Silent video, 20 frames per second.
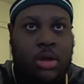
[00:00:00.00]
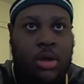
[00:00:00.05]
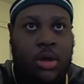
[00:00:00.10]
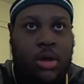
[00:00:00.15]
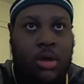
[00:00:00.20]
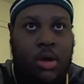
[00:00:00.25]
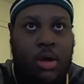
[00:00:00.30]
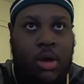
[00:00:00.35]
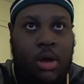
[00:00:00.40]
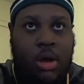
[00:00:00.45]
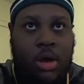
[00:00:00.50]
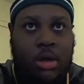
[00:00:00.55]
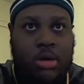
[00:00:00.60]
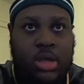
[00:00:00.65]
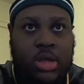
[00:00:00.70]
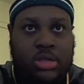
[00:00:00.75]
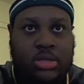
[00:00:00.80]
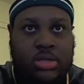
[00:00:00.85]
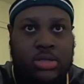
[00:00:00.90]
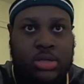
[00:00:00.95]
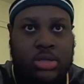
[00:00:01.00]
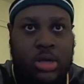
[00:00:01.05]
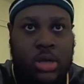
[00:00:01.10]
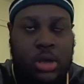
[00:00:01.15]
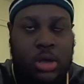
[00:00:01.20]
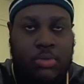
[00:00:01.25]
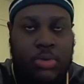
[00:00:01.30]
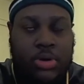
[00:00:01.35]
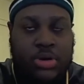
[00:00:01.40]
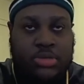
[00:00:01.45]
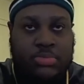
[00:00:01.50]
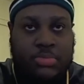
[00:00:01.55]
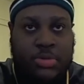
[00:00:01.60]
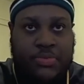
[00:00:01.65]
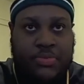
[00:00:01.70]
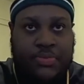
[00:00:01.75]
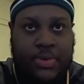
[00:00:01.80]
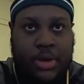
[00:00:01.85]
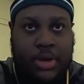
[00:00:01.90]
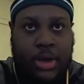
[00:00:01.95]
Let's see. Where this
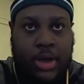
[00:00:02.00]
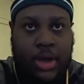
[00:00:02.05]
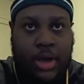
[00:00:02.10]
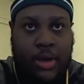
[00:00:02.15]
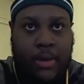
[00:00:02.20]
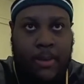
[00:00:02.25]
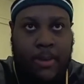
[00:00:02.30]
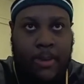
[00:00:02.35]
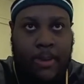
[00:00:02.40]
motherfucker at?